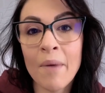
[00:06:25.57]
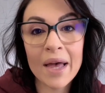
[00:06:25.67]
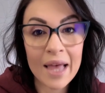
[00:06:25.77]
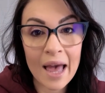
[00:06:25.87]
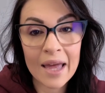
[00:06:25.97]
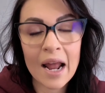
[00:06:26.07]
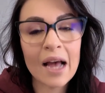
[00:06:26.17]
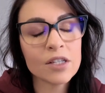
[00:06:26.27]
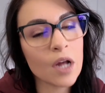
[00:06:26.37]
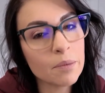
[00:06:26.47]
again,
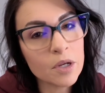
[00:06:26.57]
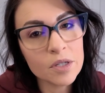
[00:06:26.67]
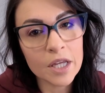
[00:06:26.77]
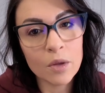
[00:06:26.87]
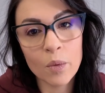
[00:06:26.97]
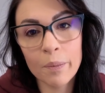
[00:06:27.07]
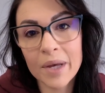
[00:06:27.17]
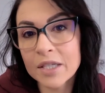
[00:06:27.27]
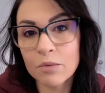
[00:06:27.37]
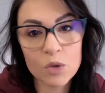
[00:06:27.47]
I stopped using the Whoop
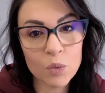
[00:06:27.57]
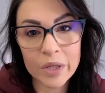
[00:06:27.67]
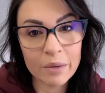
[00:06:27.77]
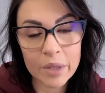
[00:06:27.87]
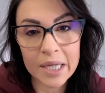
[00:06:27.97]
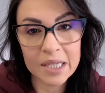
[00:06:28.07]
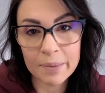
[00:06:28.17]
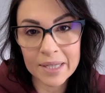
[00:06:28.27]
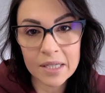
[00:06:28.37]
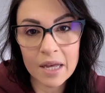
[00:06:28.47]
because it was really, really
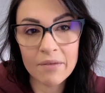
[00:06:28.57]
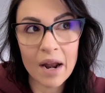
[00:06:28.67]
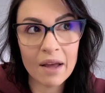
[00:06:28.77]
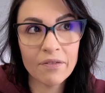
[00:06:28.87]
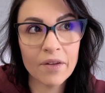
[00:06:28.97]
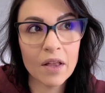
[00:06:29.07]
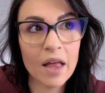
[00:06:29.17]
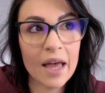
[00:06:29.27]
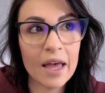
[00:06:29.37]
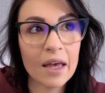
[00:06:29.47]
expensive. And I feel
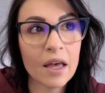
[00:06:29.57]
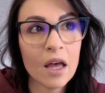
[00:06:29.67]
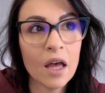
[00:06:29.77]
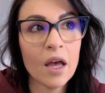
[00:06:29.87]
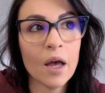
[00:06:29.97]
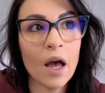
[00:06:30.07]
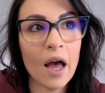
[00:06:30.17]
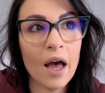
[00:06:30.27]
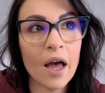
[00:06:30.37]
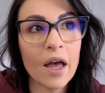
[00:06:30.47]
like
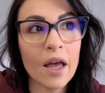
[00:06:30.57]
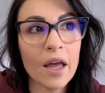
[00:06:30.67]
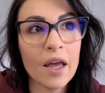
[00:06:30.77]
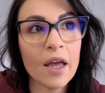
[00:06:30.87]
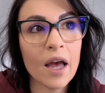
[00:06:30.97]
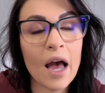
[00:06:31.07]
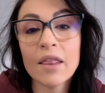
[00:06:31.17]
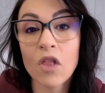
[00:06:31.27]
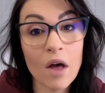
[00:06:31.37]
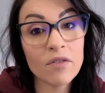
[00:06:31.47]
I
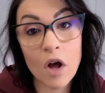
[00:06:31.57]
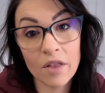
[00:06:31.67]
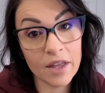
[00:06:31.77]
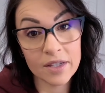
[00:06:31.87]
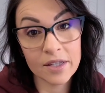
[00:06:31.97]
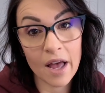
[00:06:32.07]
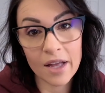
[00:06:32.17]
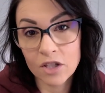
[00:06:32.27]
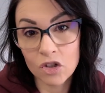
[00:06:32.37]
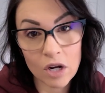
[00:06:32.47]
loved all the
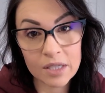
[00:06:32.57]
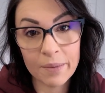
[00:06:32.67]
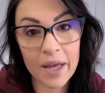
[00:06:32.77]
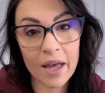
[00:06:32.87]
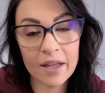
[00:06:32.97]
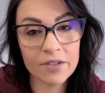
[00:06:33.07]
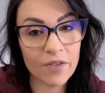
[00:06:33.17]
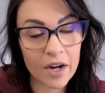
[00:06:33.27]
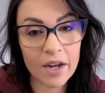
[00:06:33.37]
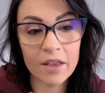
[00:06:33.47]
insides. Trust me.
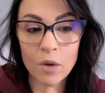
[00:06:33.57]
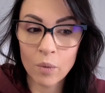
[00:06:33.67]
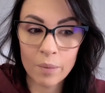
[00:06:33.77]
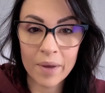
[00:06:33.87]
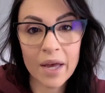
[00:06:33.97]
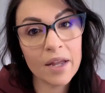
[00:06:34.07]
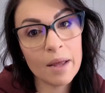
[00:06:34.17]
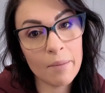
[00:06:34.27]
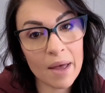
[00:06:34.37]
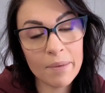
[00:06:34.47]
The Whoop band,
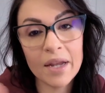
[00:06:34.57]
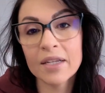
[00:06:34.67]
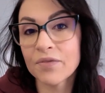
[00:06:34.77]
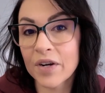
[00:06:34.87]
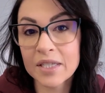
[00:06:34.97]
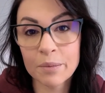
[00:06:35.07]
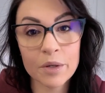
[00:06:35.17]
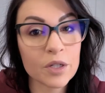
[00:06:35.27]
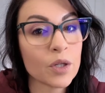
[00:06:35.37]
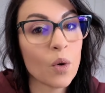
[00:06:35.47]
in my opinion, is very
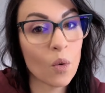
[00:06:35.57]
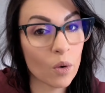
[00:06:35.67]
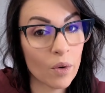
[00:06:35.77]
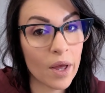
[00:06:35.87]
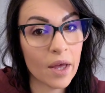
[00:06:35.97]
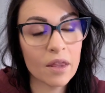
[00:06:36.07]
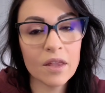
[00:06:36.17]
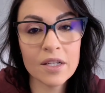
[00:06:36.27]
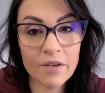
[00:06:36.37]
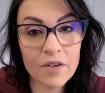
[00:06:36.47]
similar to the Oura Ring.
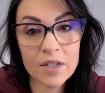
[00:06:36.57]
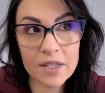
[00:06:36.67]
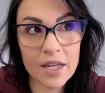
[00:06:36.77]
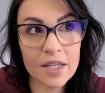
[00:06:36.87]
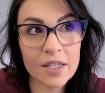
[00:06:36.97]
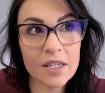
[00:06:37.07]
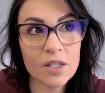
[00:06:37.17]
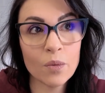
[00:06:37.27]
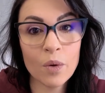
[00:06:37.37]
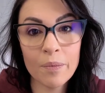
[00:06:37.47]
The difference is
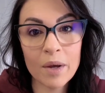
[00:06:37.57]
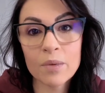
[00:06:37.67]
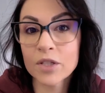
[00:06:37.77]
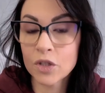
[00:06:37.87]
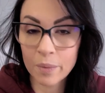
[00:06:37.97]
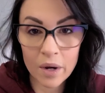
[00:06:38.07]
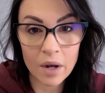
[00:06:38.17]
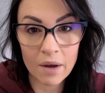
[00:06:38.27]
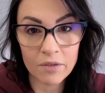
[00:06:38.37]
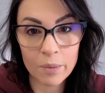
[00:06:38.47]
the Whoop band was super
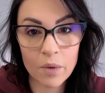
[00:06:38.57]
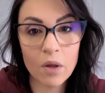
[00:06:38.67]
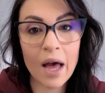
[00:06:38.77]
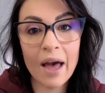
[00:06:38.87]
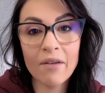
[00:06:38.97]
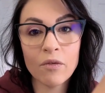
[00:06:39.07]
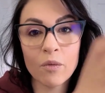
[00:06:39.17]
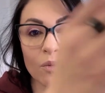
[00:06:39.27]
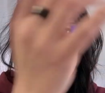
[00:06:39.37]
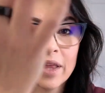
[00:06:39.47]
uncomfortable. I have
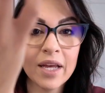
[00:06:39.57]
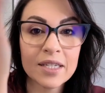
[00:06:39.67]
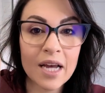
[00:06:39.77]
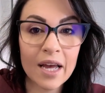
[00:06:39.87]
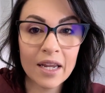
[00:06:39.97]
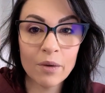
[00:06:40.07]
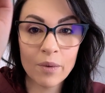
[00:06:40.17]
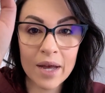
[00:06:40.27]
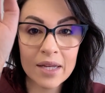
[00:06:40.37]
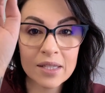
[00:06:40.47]
really tiny
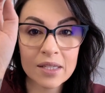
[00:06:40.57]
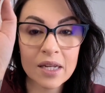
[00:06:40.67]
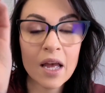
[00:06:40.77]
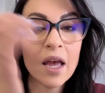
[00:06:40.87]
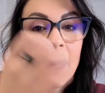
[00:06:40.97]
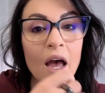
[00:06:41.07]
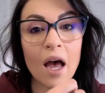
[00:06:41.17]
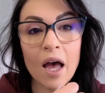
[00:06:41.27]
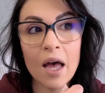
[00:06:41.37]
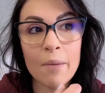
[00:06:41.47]
wrists.
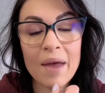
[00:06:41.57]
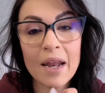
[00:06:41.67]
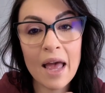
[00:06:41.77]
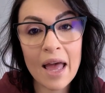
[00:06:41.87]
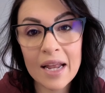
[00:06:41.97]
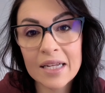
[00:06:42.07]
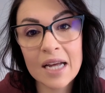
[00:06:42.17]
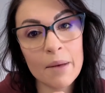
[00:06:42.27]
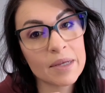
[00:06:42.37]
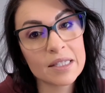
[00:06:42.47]
And
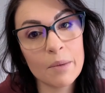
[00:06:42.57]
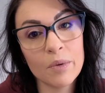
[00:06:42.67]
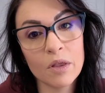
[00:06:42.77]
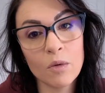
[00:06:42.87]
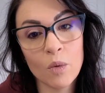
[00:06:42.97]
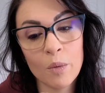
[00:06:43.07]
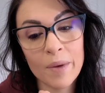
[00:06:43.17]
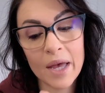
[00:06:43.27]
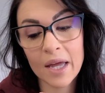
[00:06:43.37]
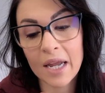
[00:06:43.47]
anytime I slept with the Whoop
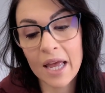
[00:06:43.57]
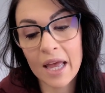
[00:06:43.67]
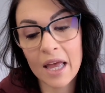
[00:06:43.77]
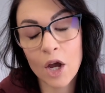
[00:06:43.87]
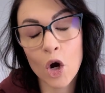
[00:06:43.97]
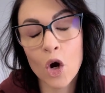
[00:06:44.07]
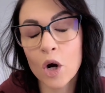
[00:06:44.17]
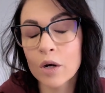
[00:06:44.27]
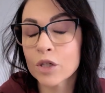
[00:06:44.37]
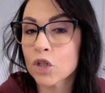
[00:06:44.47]
band, it
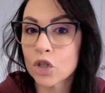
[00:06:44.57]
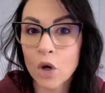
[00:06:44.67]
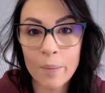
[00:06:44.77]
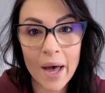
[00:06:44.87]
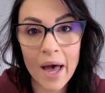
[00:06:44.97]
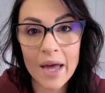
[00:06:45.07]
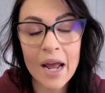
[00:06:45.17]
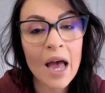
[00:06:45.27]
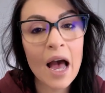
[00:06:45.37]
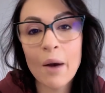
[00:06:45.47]
hurt so bad.
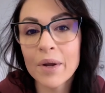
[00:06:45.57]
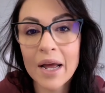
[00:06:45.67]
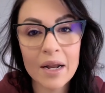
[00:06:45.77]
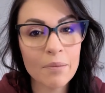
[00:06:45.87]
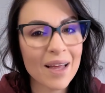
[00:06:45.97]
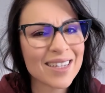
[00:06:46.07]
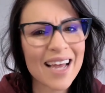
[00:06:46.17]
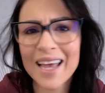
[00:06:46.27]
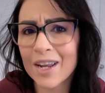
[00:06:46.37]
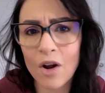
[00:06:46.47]
I would end up like
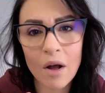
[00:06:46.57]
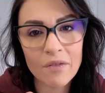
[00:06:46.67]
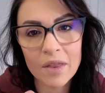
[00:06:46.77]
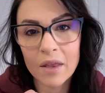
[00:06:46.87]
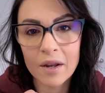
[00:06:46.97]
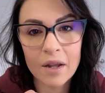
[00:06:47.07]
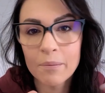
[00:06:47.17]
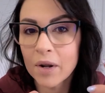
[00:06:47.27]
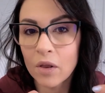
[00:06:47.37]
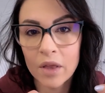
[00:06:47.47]
taking it off in the
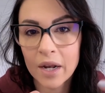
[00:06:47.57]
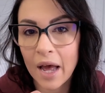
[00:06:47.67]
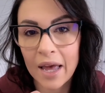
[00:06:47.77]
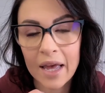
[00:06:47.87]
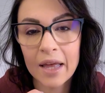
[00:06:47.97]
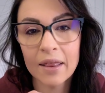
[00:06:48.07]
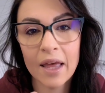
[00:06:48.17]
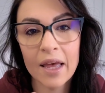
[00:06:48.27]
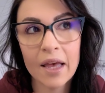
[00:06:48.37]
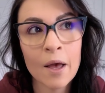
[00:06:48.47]
middle of the night. And
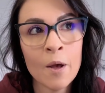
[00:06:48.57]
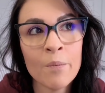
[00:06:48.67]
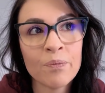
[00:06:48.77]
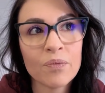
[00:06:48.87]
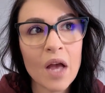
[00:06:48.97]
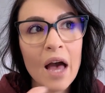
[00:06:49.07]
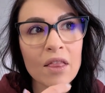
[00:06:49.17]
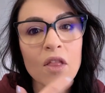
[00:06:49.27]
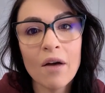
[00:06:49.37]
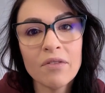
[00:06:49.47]
like, I
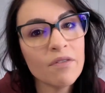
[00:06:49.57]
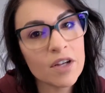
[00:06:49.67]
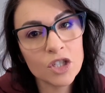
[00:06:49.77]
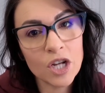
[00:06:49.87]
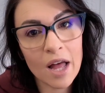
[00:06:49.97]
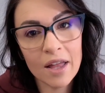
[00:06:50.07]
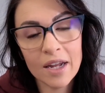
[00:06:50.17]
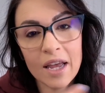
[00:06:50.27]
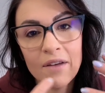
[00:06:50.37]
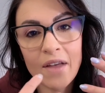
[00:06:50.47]
love the
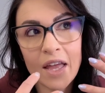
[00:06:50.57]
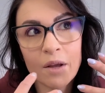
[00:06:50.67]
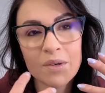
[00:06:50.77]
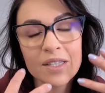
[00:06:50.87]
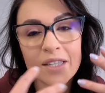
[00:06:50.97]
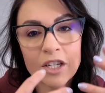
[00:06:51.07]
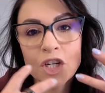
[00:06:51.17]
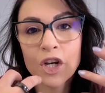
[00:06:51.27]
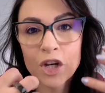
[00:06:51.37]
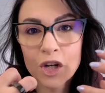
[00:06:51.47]
functionality of it. And it was such
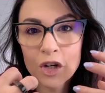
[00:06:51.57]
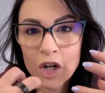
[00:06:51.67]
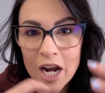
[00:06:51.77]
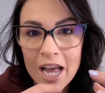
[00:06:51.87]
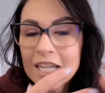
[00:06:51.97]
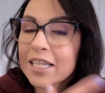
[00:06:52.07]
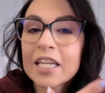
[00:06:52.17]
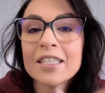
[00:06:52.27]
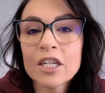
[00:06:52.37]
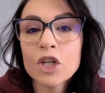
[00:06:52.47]
a great
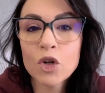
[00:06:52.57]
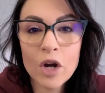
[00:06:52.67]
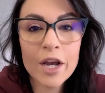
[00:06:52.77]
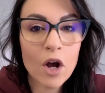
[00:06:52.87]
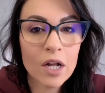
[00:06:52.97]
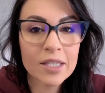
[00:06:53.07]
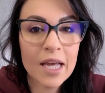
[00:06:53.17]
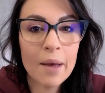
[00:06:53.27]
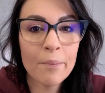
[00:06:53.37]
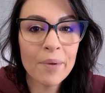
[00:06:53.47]

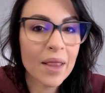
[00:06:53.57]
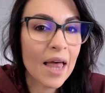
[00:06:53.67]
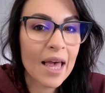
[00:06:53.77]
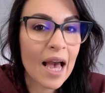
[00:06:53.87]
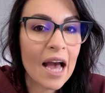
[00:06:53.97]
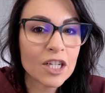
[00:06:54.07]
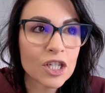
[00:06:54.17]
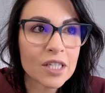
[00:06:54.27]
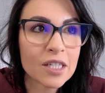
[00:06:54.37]
concept, but like, I